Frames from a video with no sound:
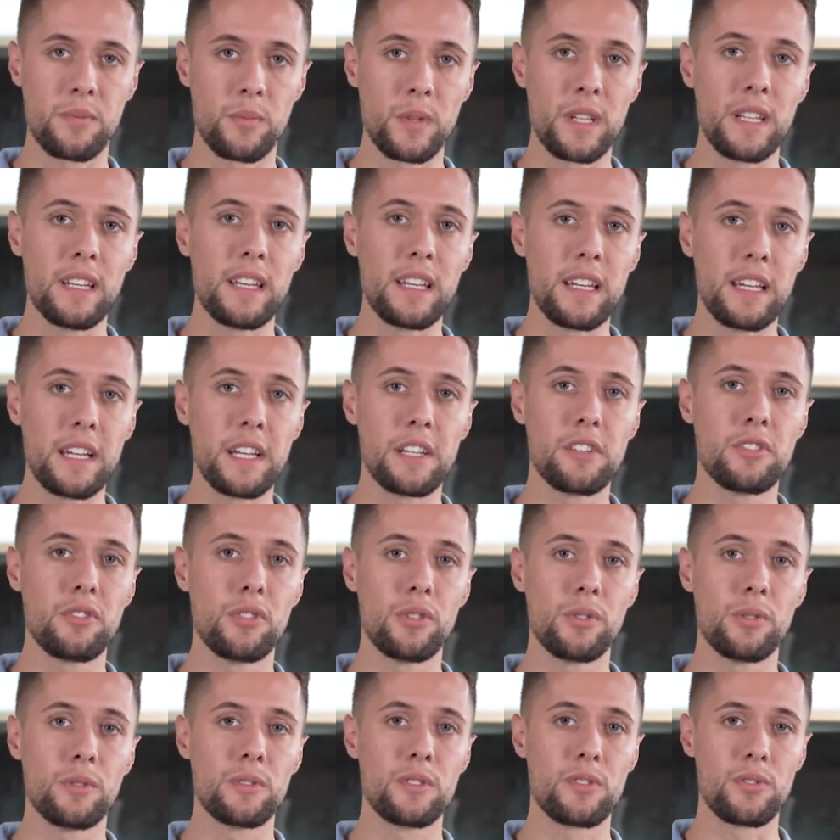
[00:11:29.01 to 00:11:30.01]
We need
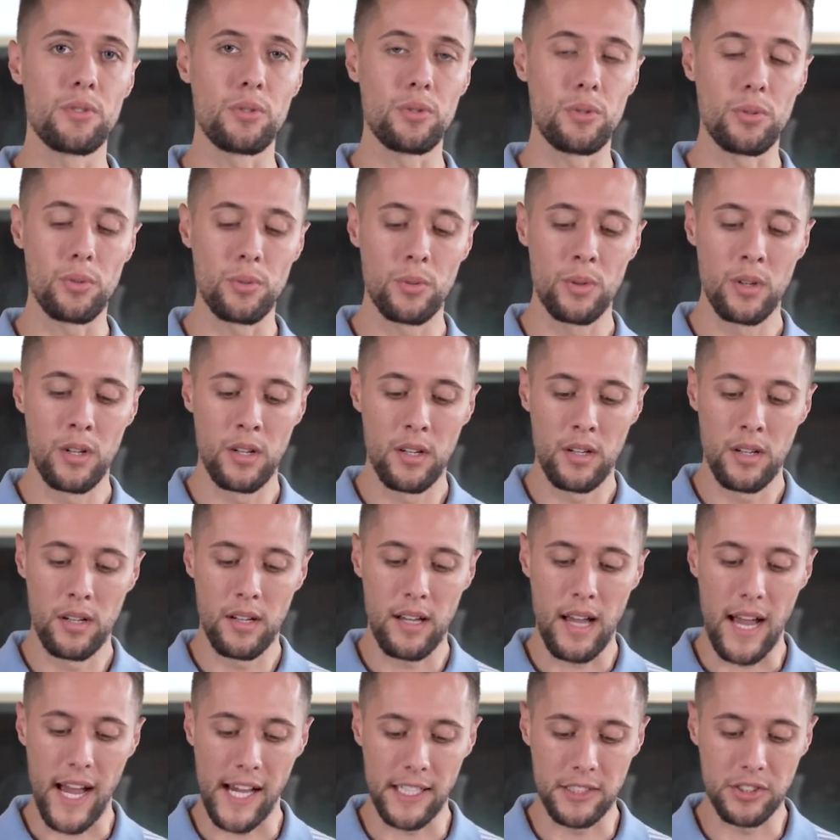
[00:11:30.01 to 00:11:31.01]
you to
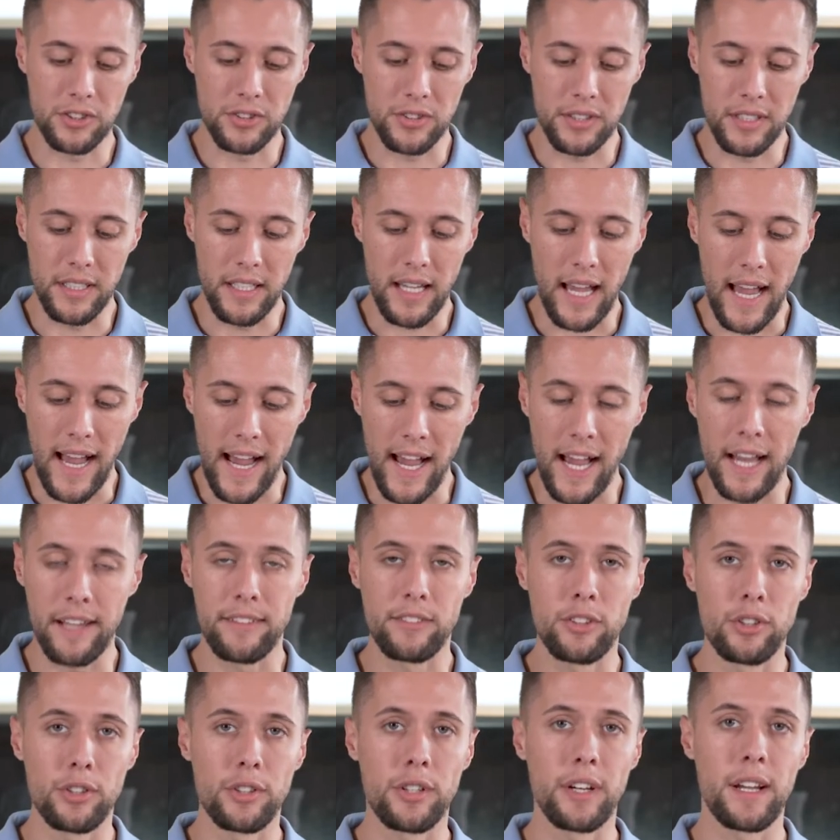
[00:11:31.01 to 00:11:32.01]
actually
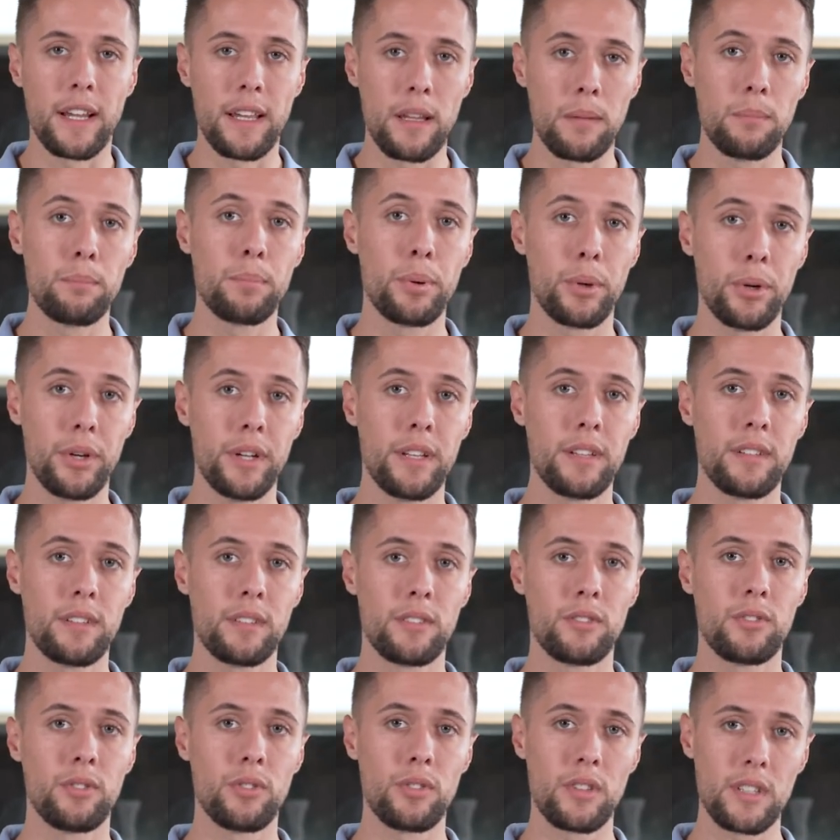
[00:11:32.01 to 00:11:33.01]
add your
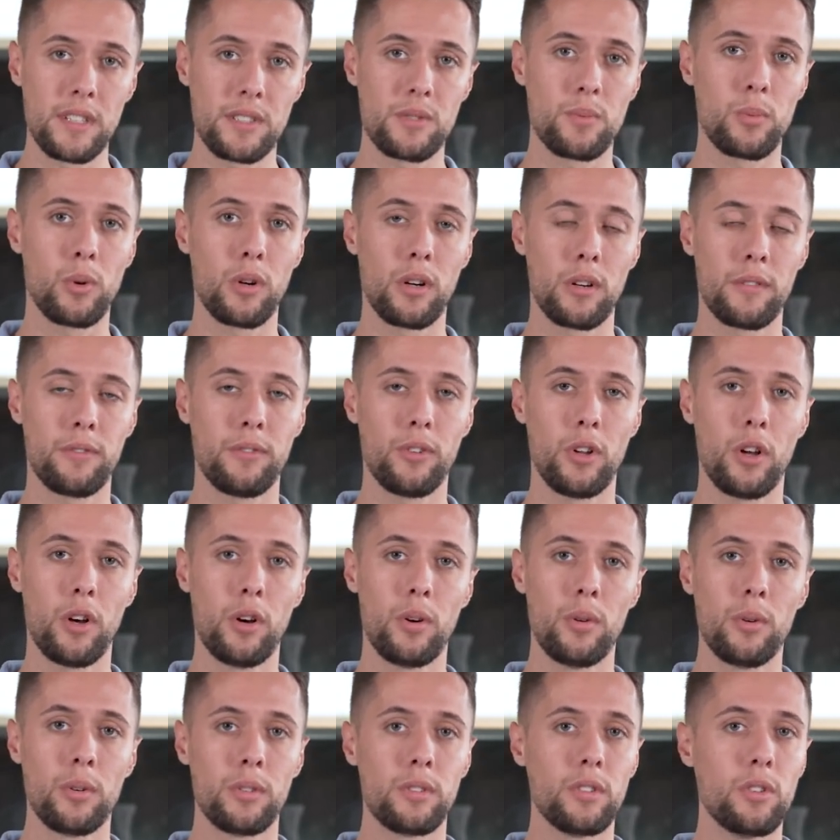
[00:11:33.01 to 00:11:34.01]
input to this
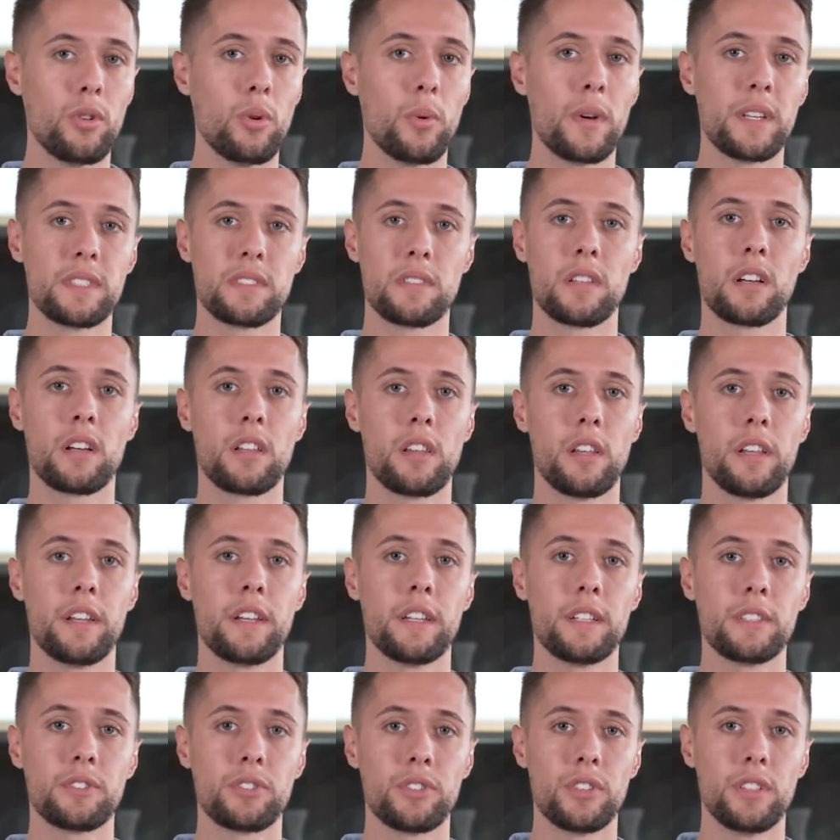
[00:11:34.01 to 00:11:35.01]
workflow. You as the
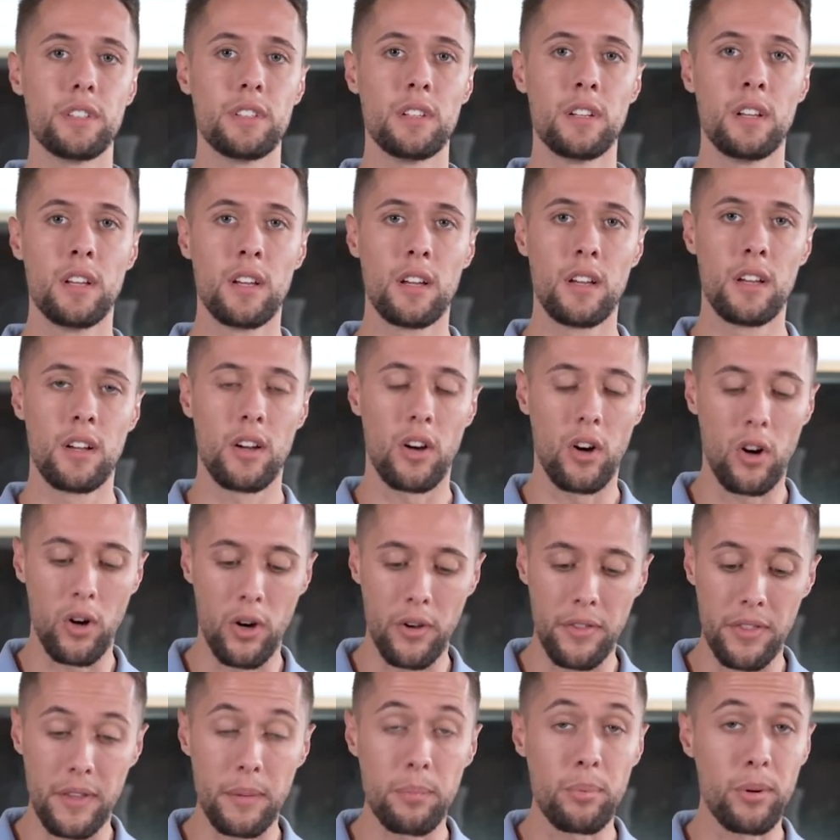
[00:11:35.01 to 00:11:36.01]
clinician
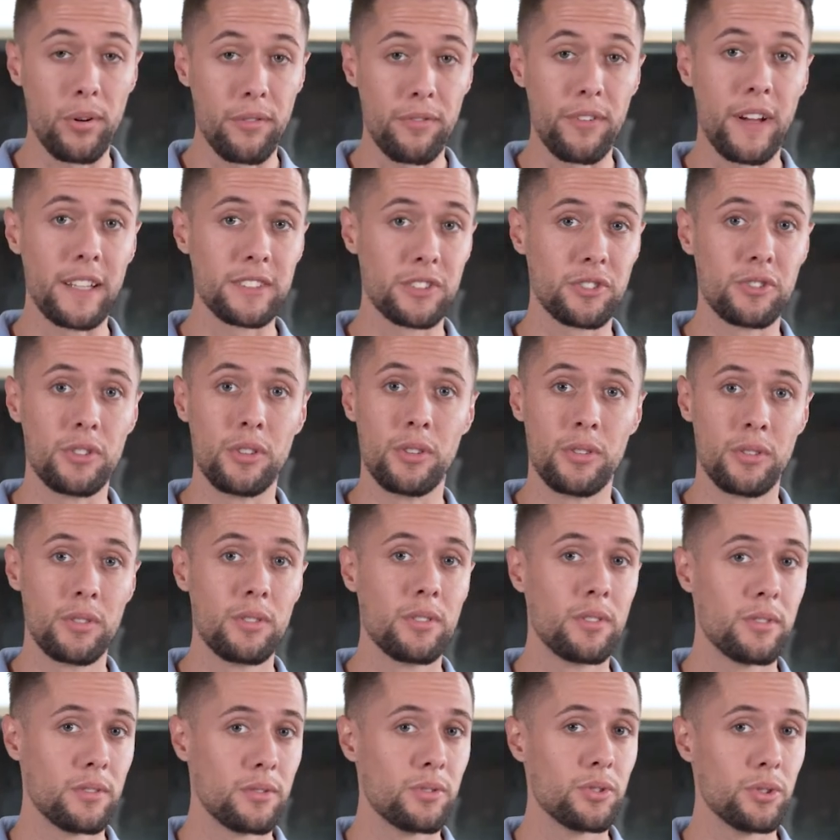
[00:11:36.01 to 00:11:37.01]
are the professional,
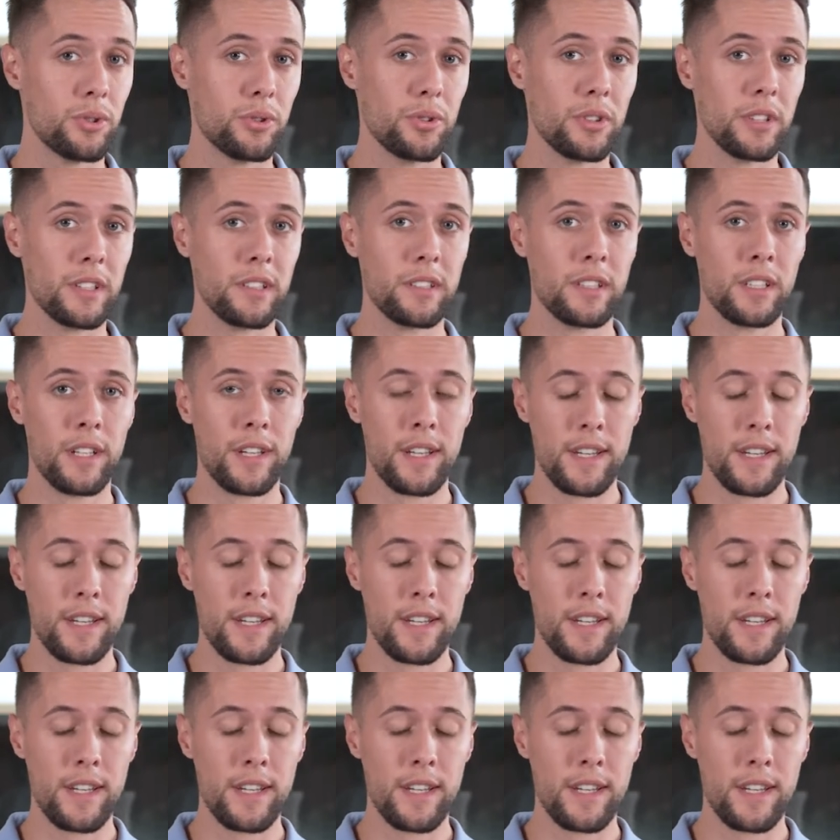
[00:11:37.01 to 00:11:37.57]
truly.